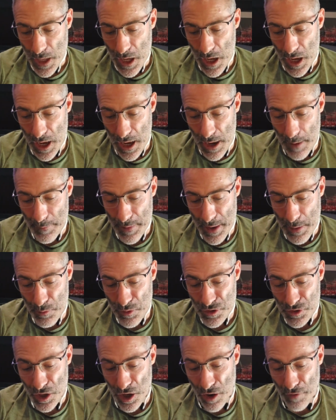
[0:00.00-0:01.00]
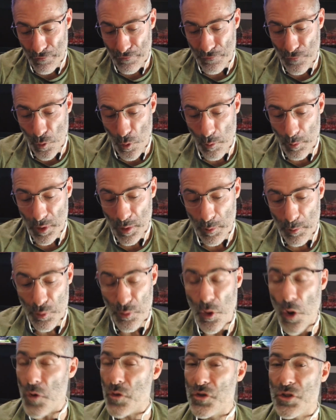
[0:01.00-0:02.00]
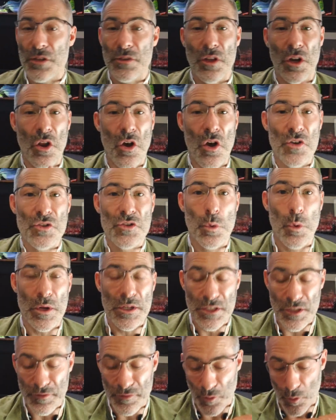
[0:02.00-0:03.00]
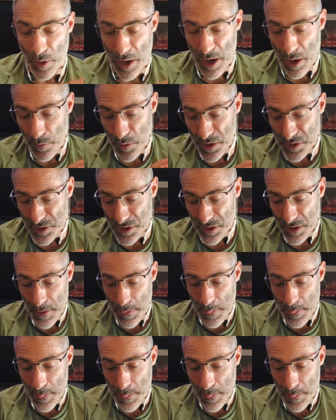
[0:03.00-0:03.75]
It was a formal approach in the last 24 hours.